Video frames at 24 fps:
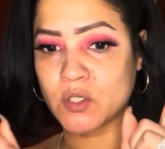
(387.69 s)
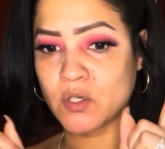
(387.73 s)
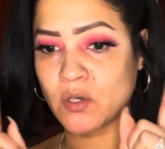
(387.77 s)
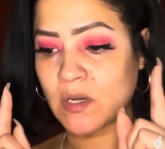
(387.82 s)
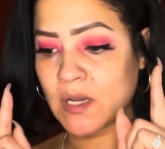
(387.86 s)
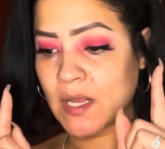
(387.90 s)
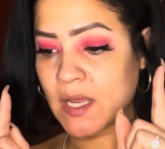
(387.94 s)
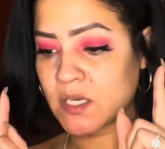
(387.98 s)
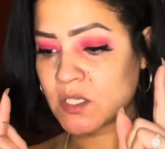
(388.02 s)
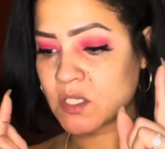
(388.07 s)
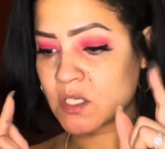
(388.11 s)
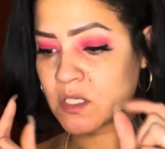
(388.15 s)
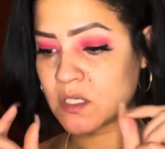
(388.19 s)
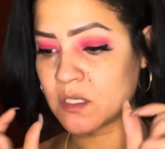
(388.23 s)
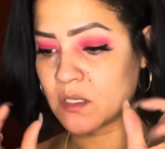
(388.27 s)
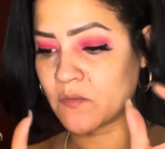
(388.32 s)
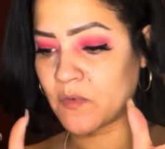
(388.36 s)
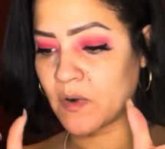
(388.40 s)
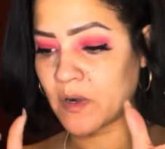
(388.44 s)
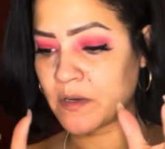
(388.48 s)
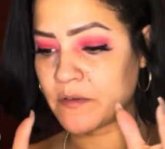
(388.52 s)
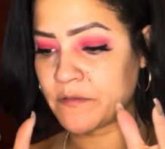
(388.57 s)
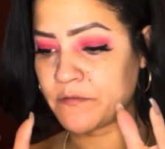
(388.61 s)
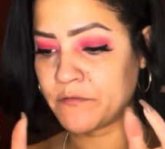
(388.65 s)
her lashes look
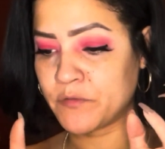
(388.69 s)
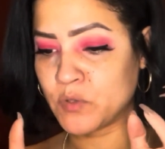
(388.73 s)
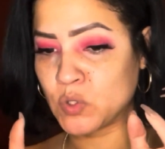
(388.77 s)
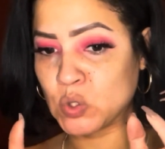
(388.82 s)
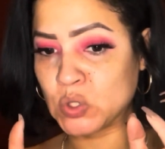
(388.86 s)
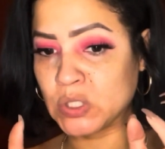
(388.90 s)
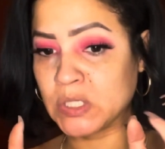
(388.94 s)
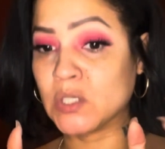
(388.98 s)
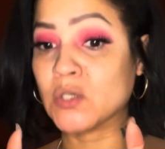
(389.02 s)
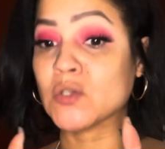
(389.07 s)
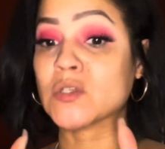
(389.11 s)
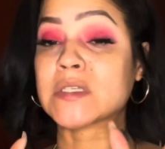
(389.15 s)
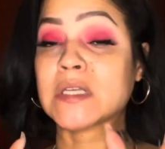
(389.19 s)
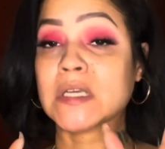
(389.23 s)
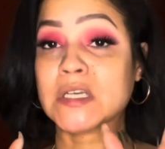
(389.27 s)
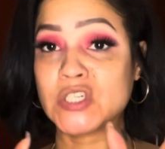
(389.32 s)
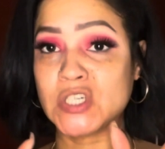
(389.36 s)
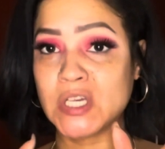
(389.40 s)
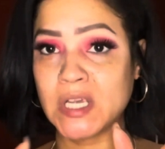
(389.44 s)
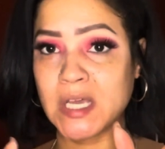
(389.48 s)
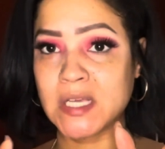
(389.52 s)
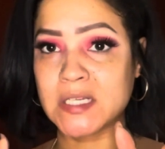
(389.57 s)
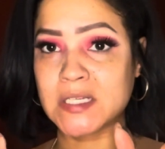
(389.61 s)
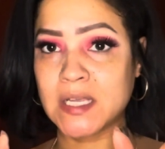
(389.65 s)
very full and it looks like
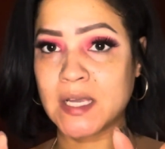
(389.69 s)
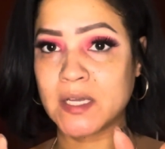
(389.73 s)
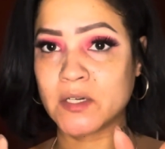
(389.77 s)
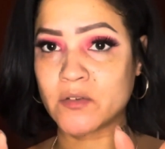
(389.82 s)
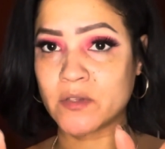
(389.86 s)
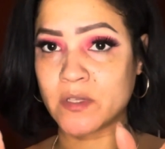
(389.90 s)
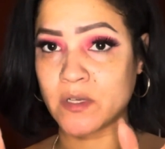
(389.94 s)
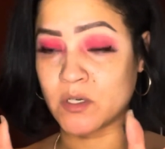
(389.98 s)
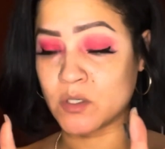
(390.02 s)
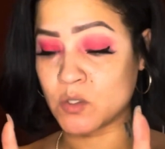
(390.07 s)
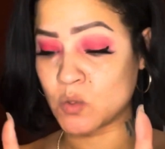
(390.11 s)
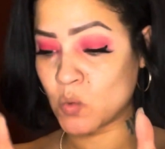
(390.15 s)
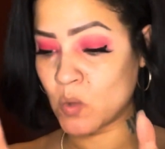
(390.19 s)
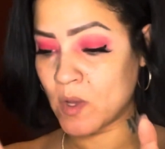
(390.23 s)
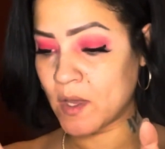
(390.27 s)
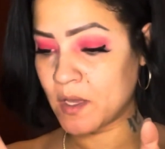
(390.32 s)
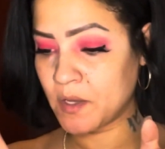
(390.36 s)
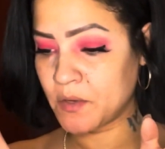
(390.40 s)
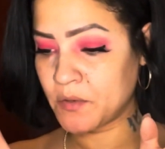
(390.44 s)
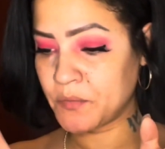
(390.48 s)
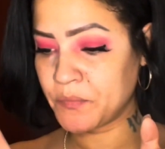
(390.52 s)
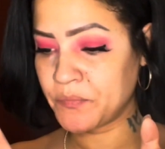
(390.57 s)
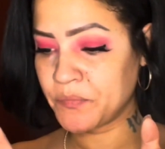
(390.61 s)
she has liner there as well.